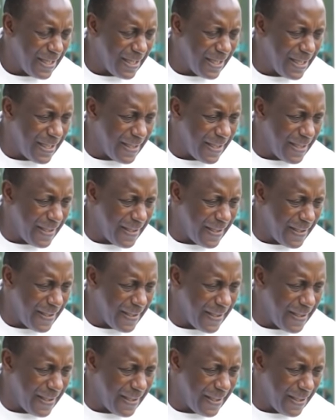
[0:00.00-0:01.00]
Uh,
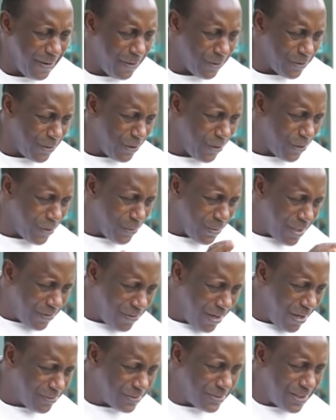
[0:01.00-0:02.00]
uh or the other way
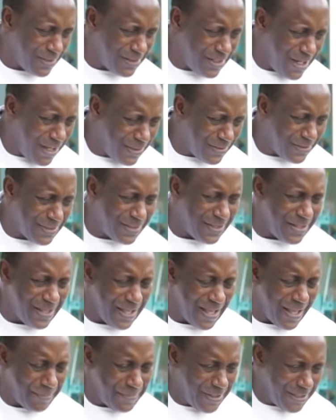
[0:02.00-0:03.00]
around death,
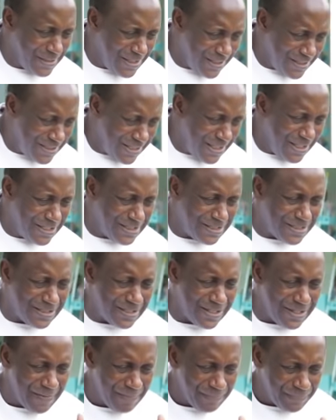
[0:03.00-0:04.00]
I mean,
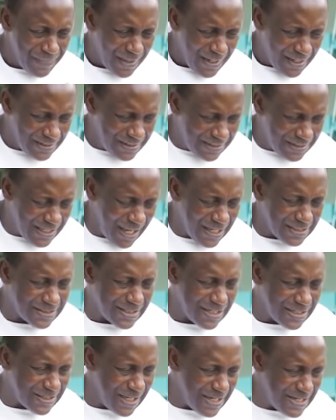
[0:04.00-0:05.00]
disease,
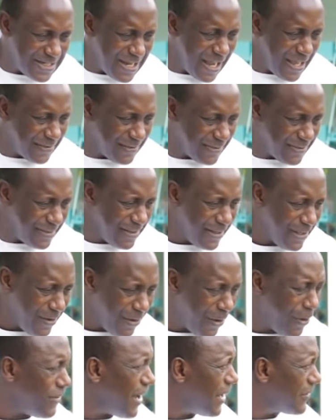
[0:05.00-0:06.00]
disasters, and death
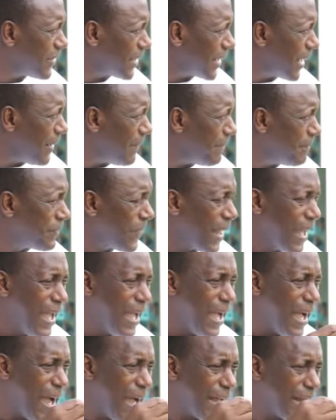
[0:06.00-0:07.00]
of Africa.
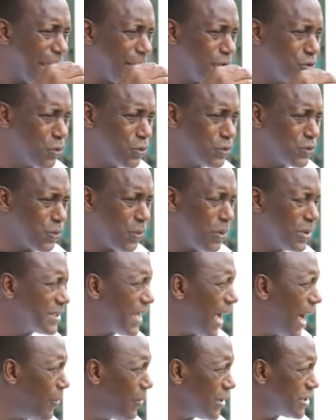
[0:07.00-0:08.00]
And I don't
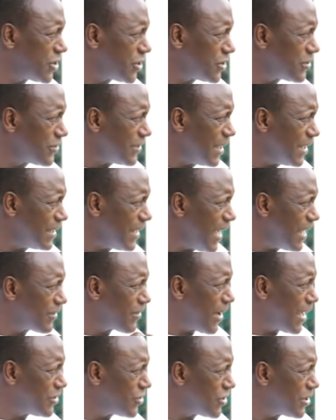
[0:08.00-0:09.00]
want our children
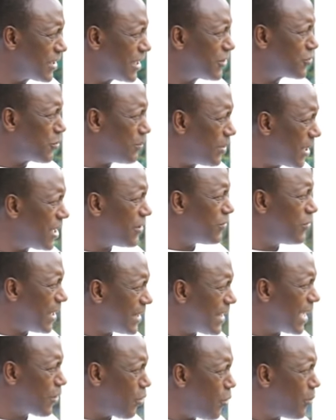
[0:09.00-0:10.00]
and grandchildren to believe
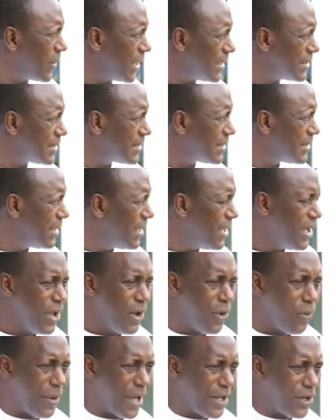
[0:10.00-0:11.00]
we're that hopeless.
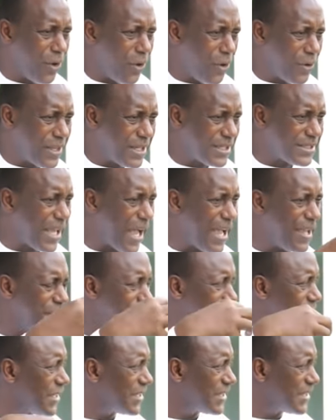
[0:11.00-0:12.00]
When others are
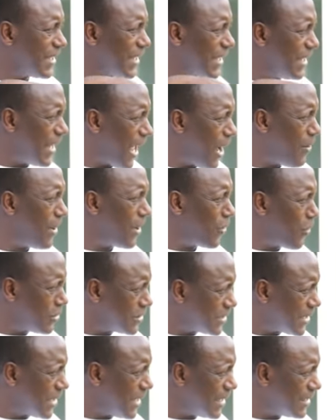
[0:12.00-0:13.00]
investing in our
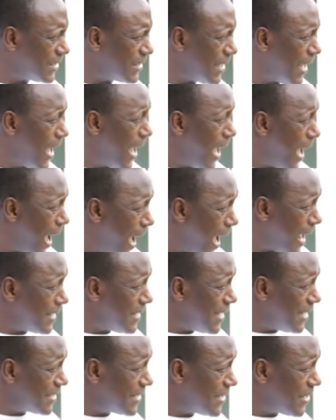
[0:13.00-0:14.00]
continent
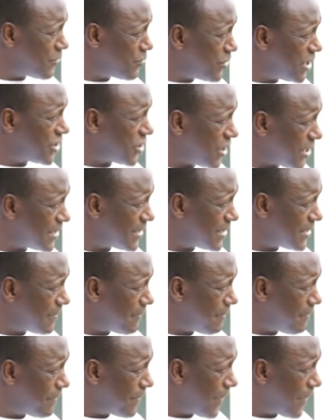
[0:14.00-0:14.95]
and they see riches,